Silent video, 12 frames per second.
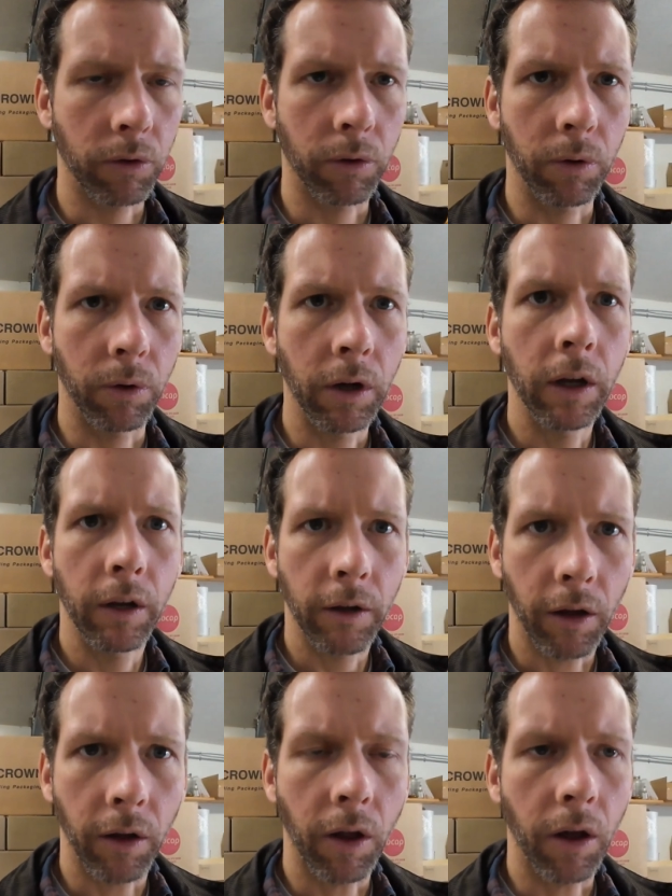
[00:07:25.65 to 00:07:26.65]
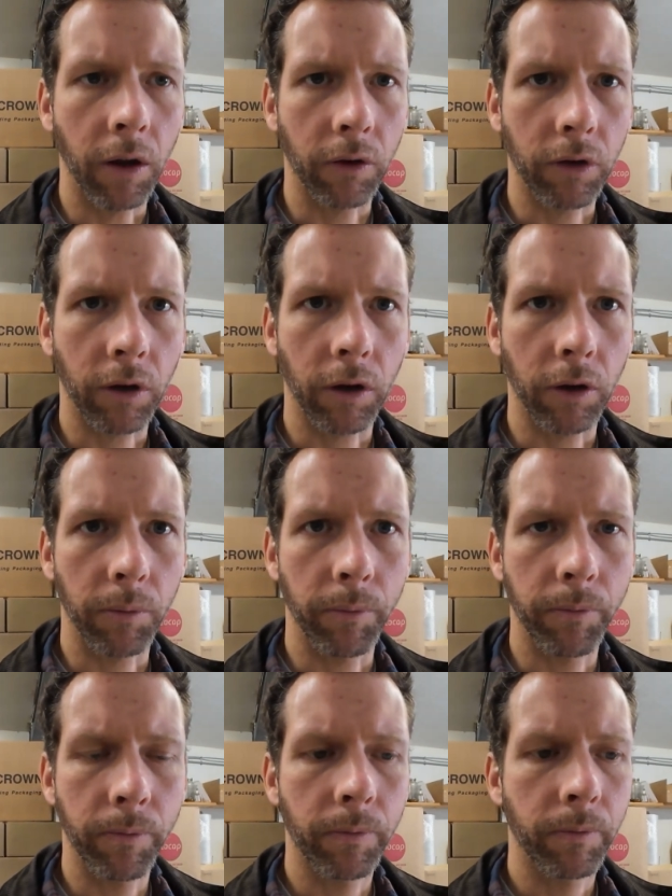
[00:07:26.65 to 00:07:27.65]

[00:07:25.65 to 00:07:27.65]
to a long-term,